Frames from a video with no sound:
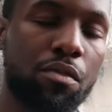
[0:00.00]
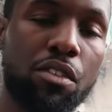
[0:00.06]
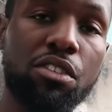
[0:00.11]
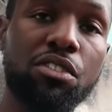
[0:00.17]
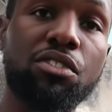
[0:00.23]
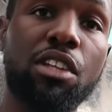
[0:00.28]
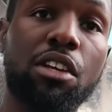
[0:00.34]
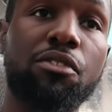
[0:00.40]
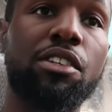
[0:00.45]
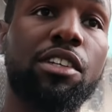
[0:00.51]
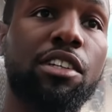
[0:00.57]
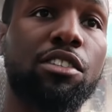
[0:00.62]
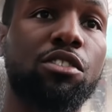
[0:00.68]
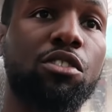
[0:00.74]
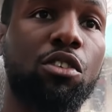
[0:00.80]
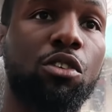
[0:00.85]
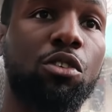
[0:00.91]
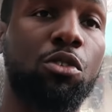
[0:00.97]
This never
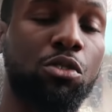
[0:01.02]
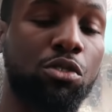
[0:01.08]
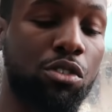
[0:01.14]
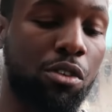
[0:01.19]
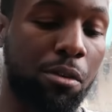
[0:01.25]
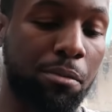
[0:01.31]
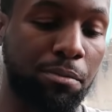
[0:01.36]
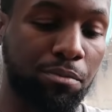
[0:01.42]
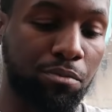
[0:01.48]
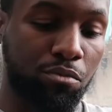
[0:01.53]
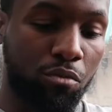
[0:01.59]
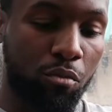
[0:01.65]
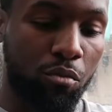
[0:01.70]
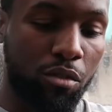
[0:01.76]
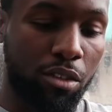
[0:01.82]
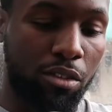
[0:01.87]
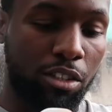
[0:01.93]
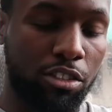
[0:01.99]
gets old.
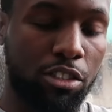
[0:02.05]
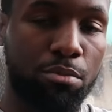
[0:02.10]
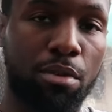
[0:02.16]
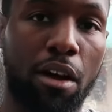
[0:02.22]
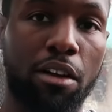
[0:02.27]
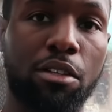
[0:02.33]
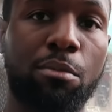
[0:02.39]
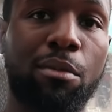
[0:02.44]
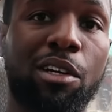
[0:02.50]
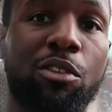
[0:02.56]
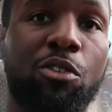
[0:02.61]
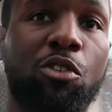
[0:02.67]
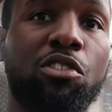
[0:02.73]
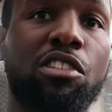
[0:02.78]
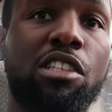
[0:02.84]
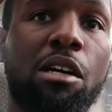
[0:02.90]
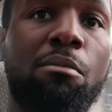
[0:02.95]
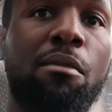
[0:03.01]
This is probably my
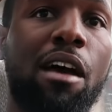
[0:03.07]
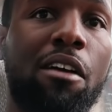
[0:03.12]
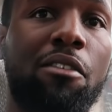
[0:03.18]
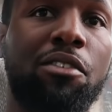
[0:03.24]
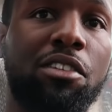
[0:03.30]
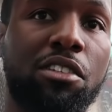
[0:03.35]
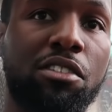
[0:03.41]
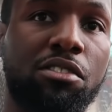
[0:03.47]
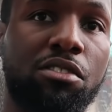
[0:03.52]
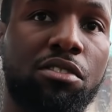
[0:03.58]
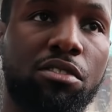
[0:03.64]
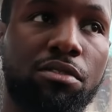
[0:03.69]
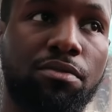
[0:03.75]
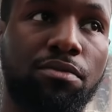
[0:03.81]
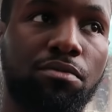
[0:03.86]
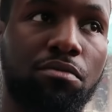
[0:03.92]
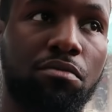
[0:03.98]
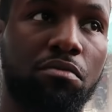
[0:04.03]
third time having this
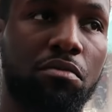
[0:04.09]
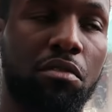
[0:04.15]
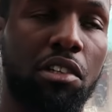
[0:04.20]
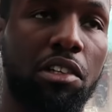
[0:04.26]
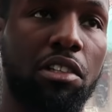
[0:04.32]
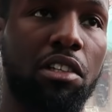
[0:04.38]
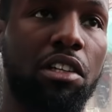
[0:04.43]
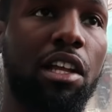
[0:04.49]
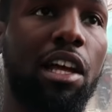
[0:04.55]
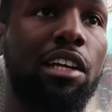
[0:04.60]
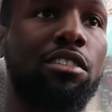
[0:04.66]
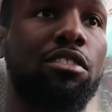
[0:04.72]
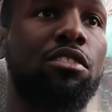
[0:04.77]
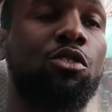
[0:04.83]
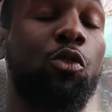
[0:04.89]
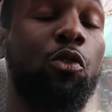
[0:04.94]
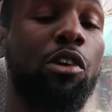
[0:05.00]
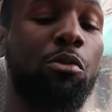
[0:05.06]
in the
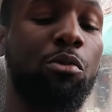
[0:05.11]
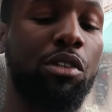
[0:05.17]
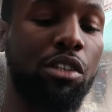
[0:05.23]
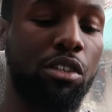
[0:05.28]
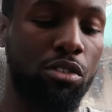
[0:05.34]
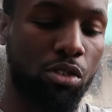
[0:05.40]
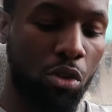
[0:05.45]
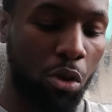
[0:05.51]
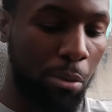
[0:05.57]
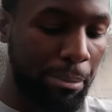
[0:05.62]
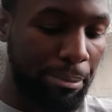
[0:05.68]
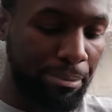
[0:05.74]
last three weeks.